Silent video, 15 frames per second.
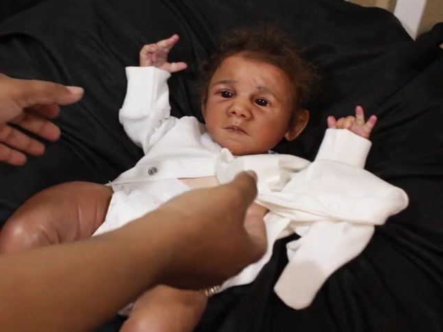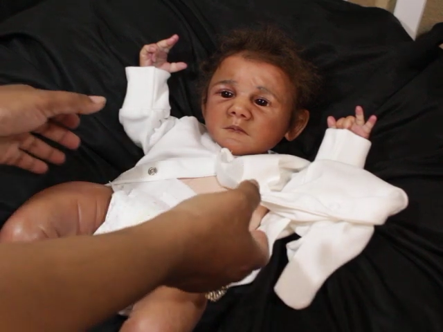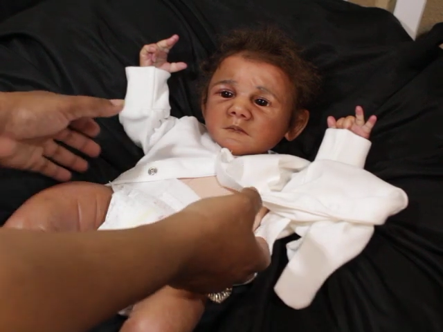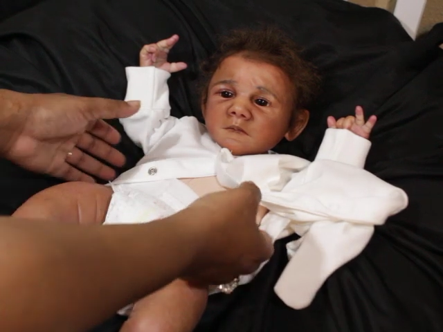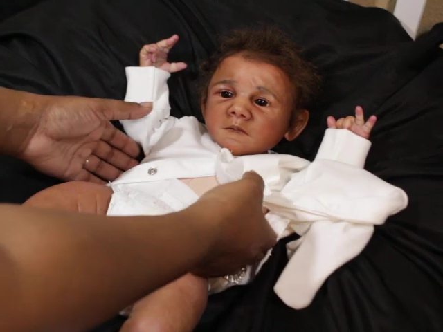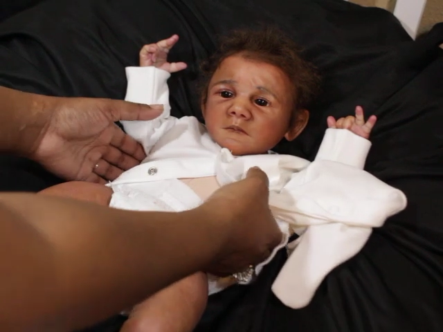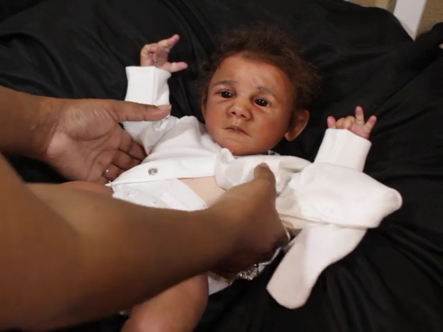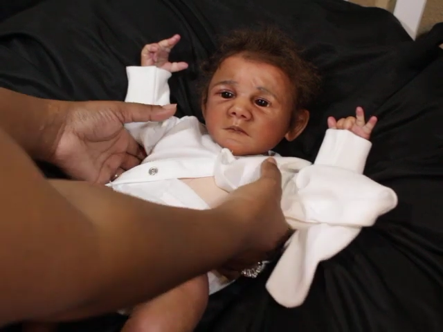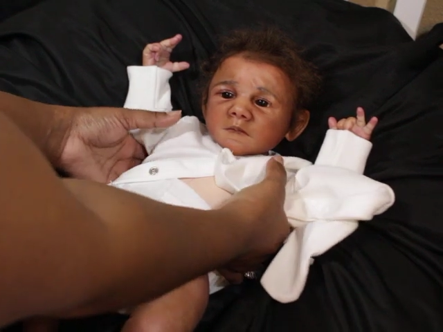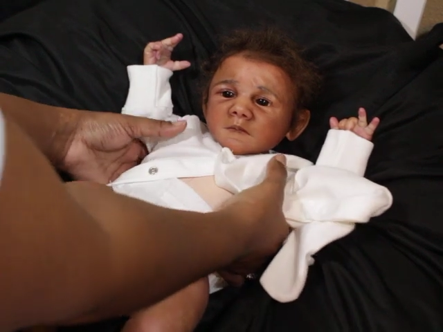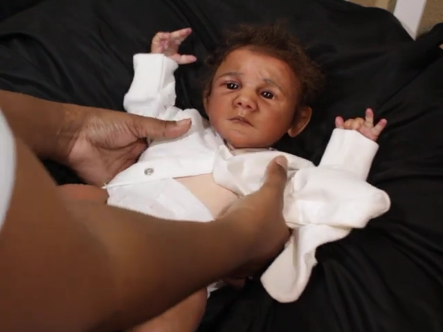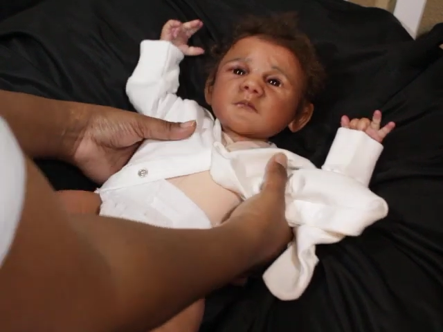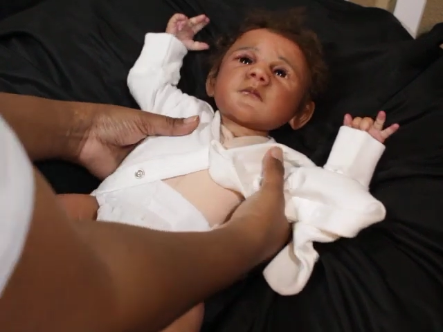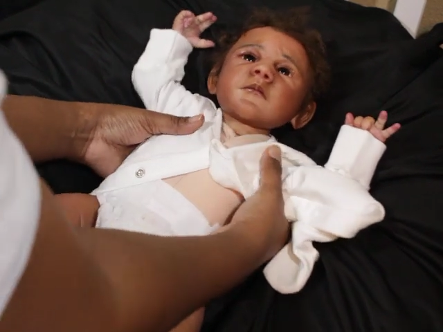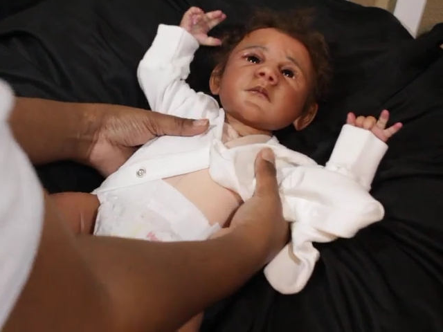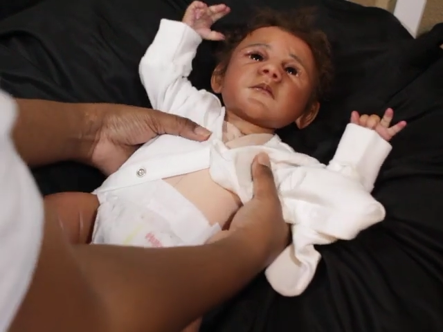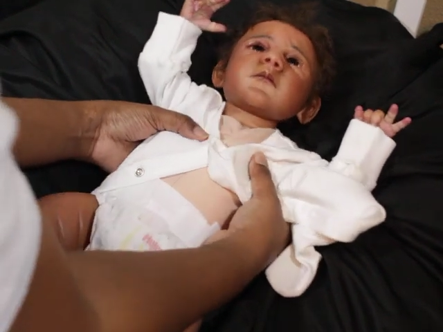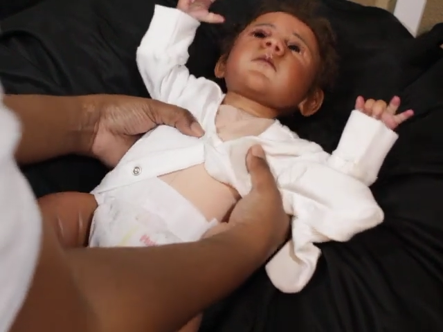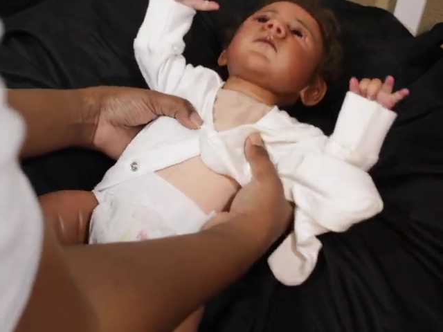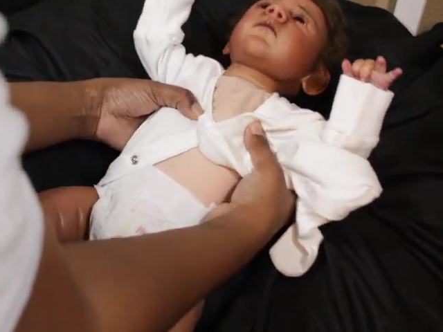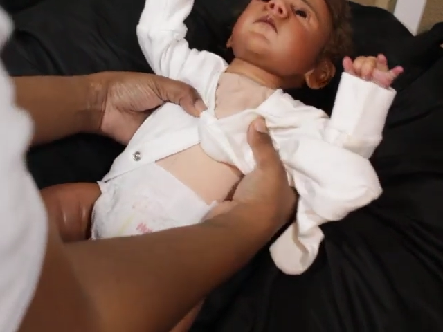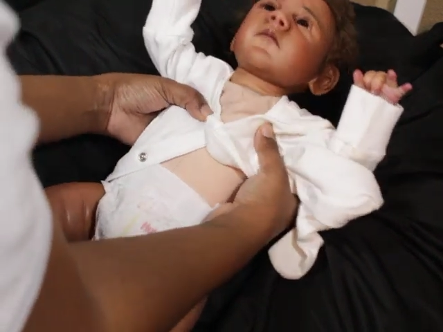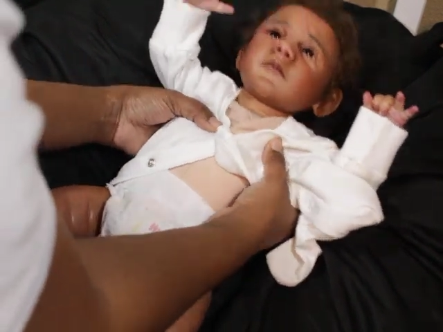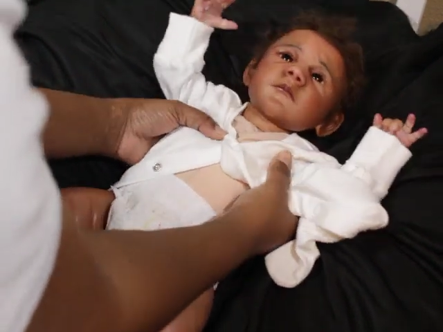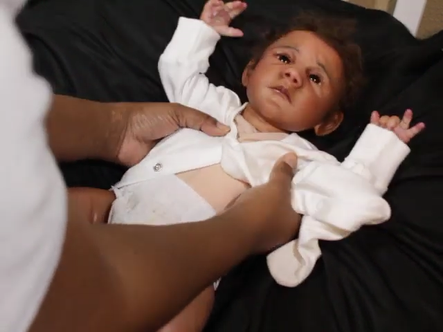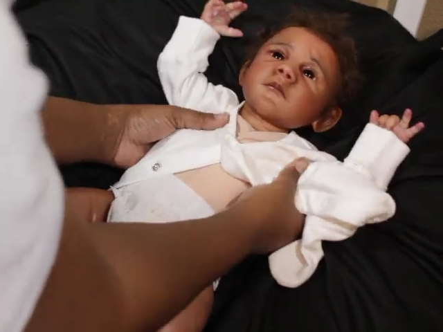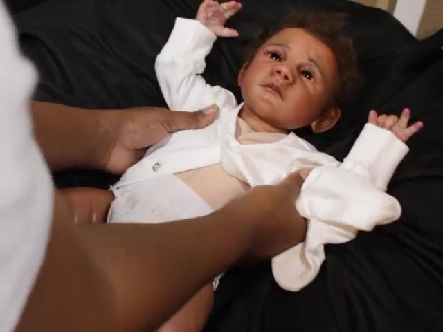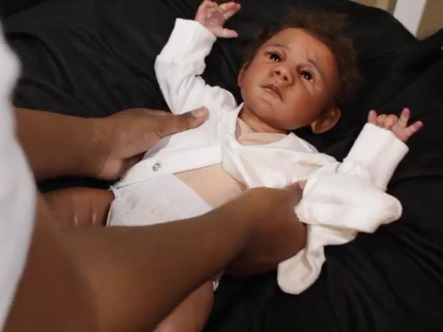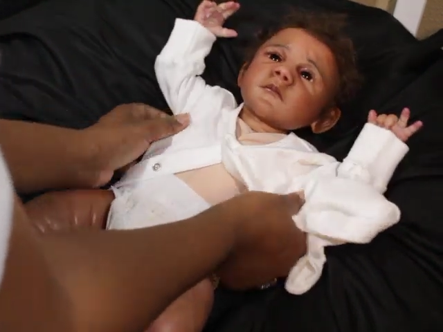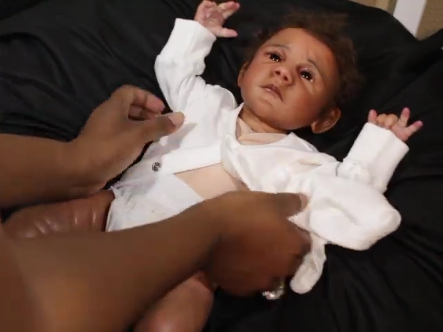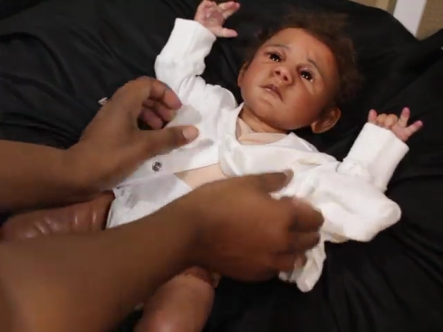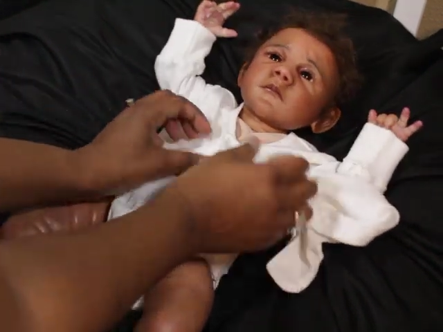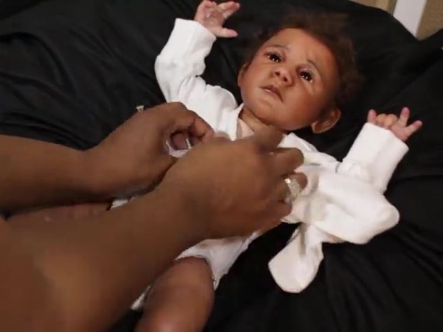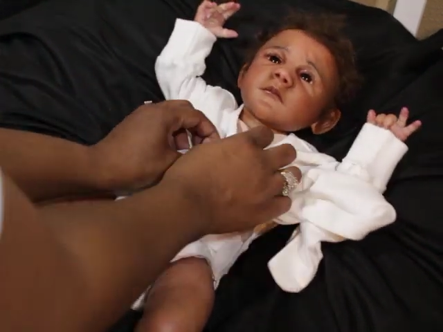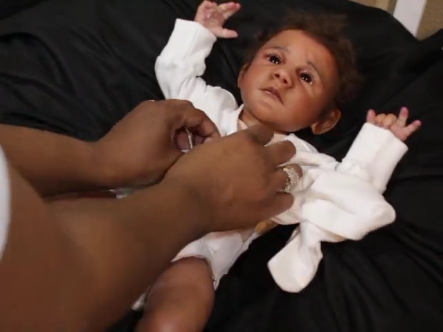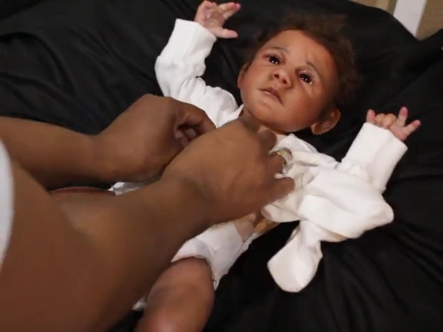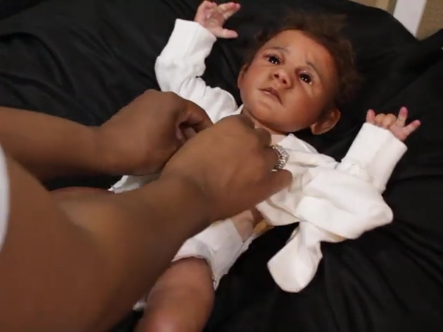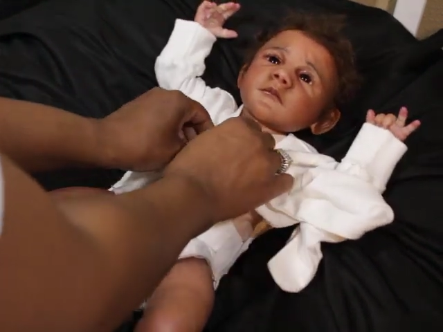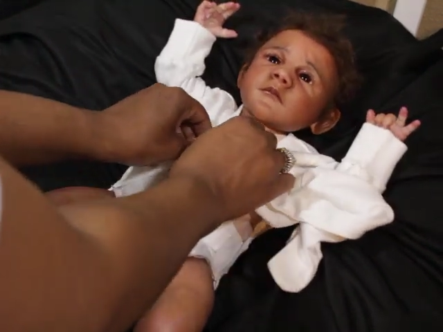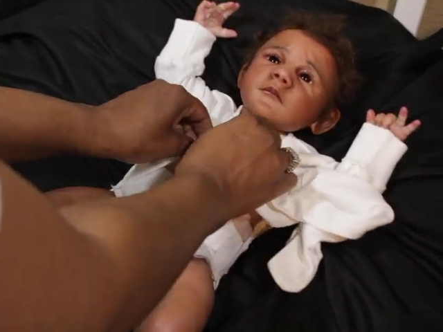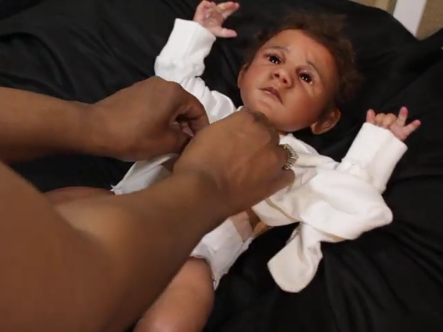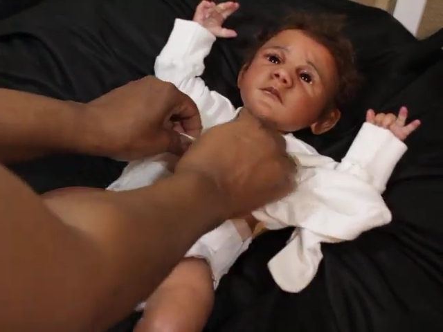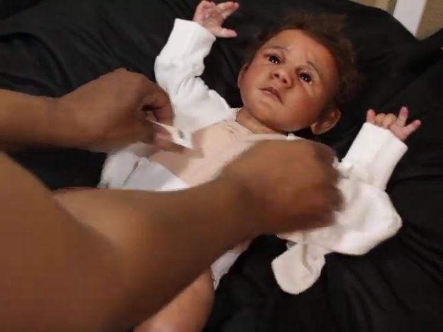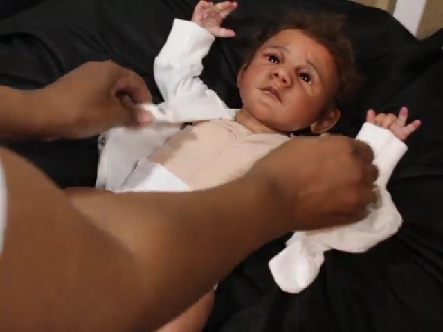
Nobody speaks.